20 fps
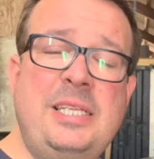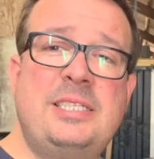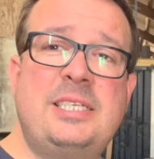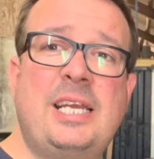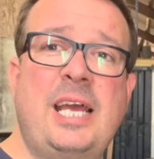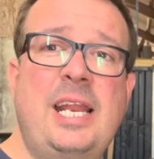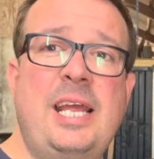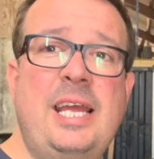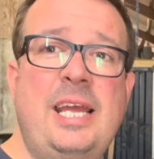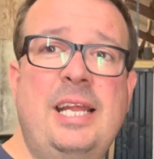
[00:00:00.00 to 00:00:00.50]
to
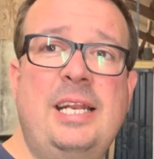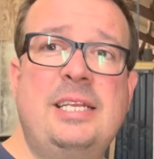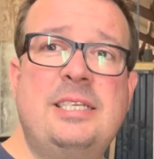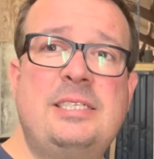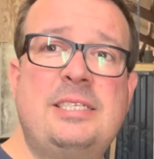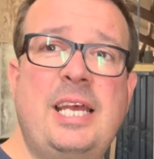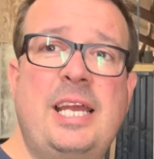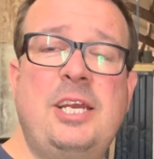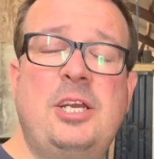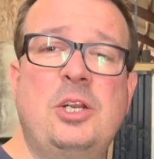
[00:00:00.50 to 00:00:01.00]
get it in,
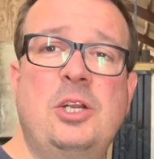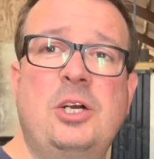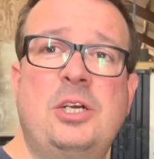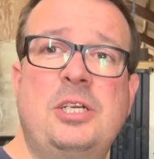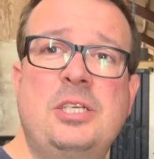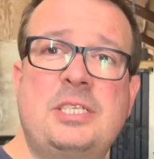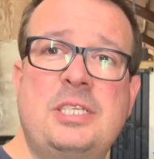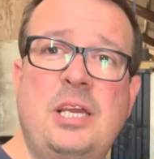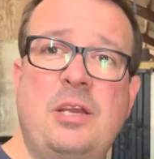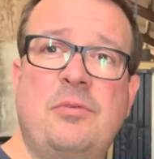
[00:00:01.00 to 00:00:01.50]
take a look
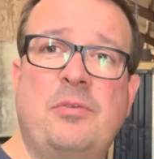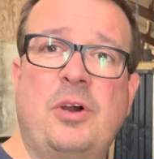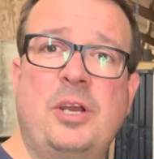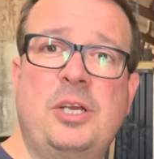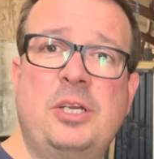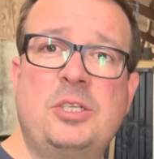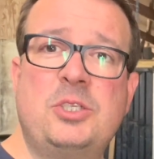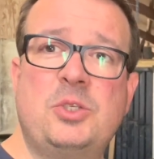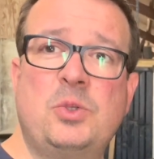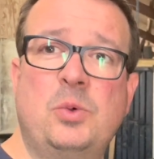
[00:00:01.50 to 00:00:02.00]
and see if I
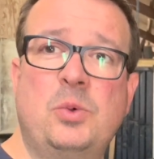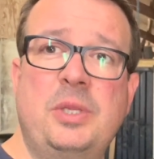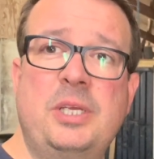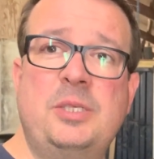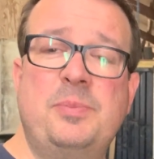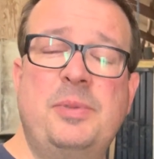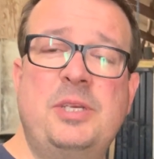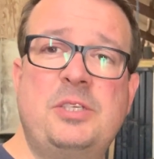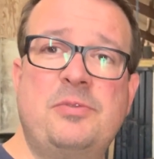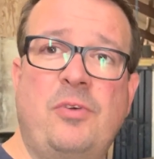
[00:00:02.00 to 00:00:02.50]
could sort
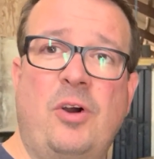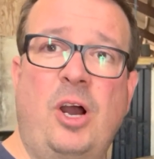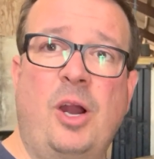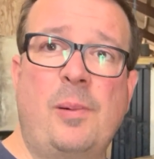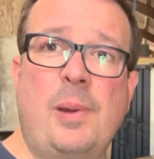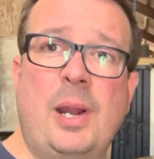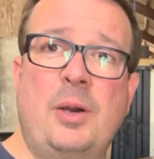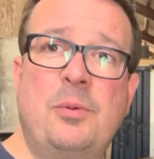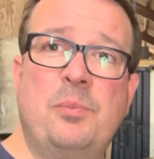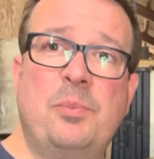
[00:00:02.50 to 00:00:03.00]
this
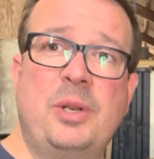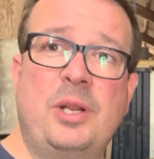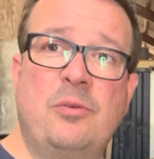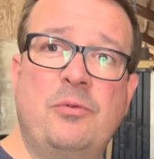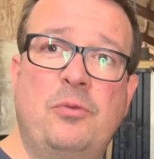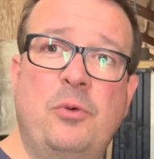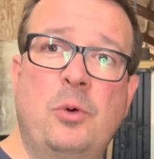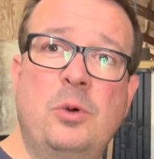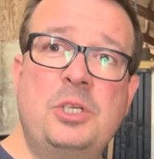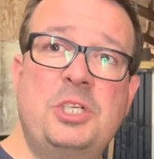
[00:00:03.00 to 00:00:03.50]
misfire out. But
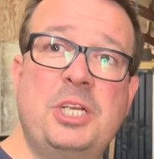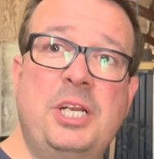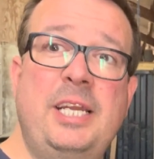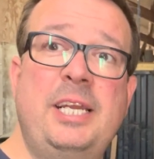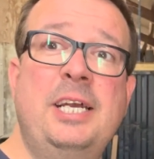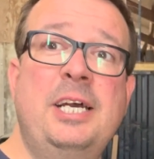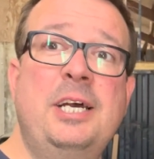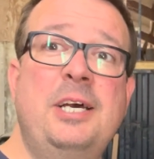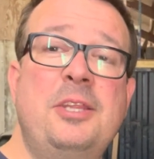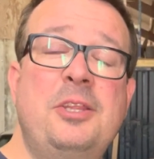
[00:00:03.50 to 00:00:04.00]

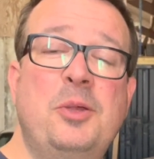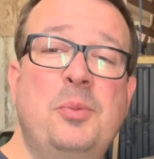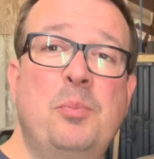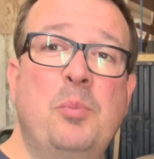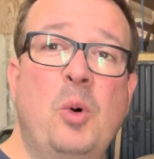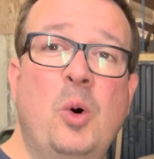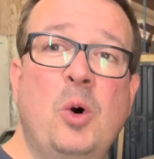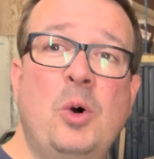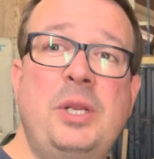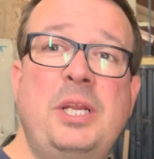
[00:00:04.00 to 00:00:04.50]
unfortunately, the
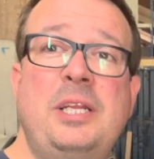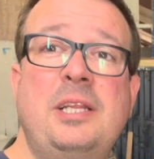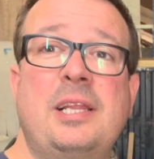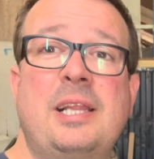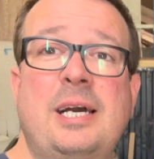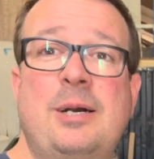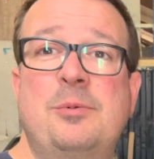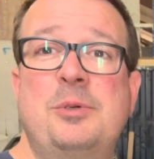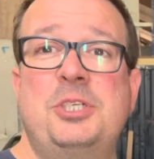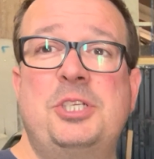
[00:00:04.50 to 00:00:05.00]
morning
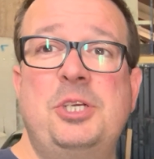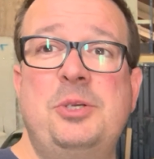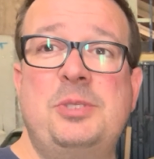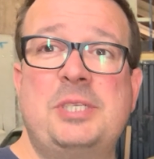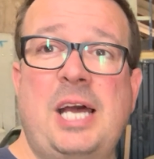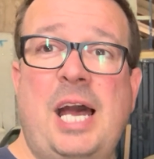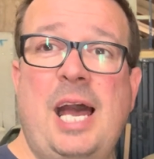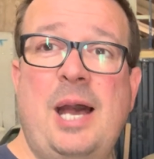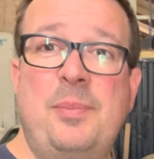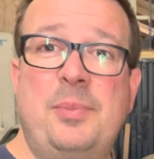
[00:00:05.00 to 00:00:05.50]
that was due to
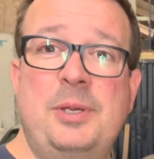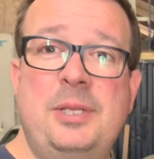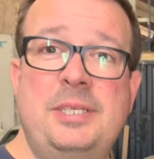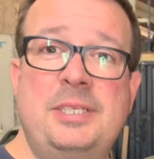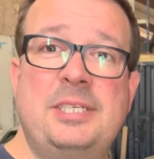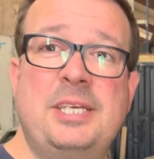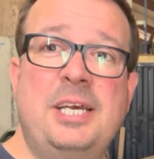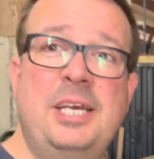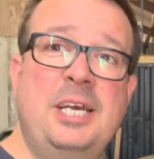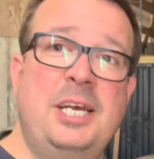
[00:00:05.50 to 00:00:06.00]
happen,
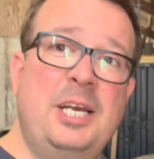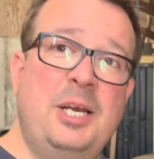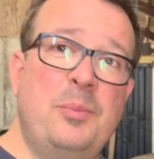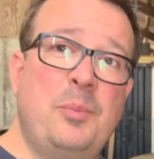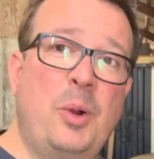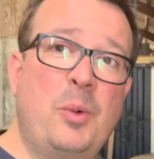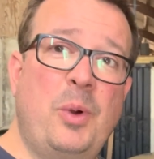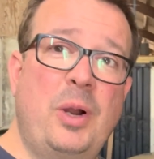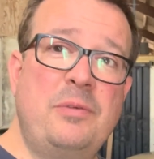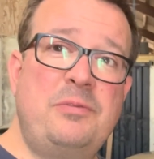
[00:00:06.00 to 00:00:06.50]

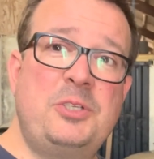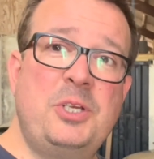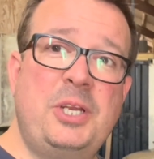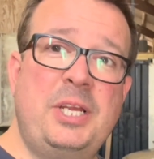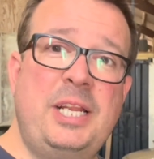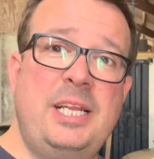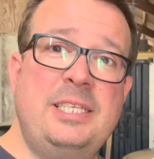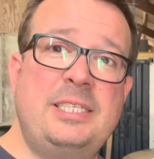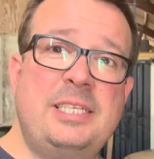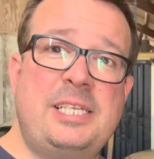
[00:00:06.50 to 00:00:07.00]
my wife took
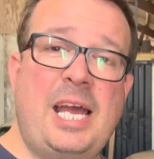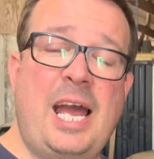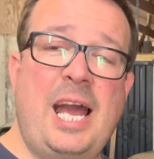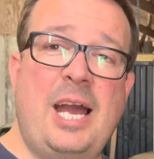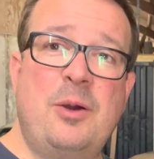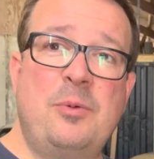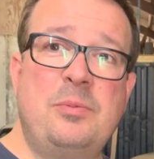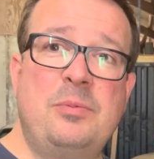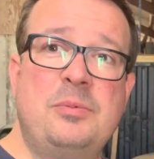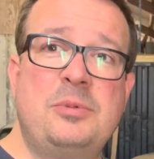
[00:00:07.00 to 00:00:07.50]
it into
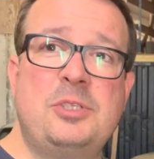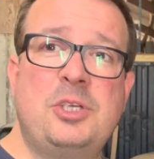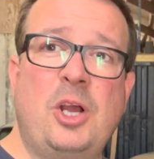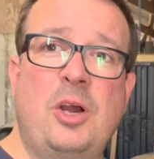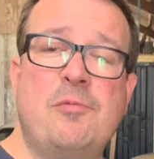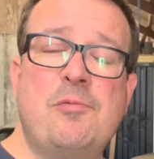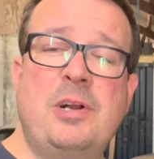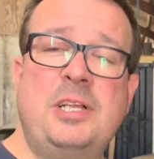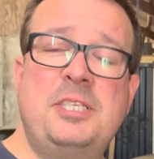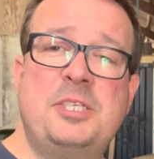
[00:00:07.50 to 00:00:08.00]
town to go
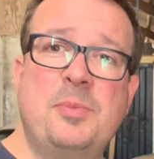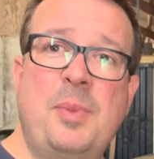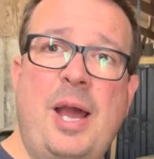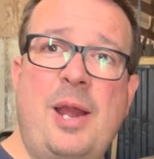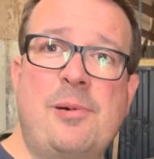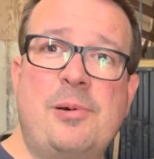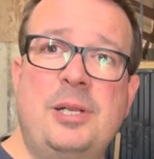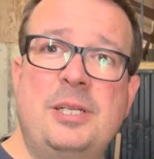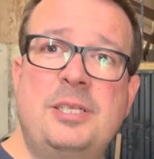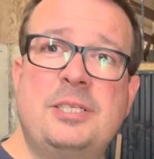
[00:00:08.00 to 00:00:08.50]
and run some
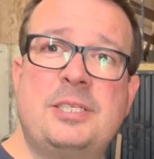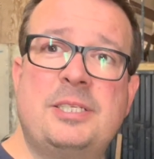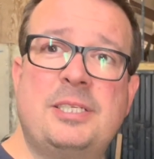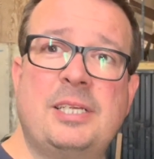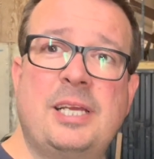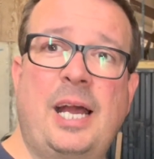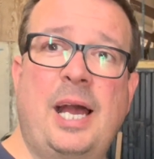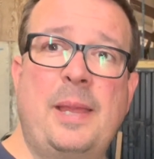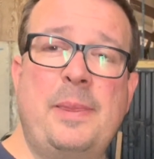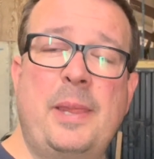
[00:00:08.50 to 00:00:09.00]

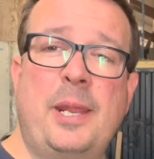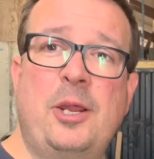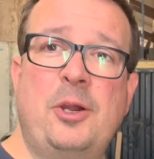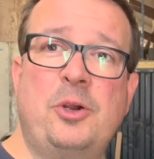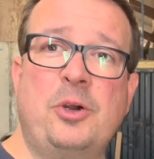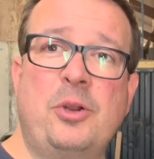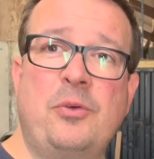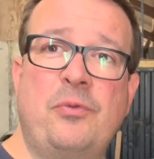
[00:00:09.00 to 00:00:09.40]
errands, and then I got a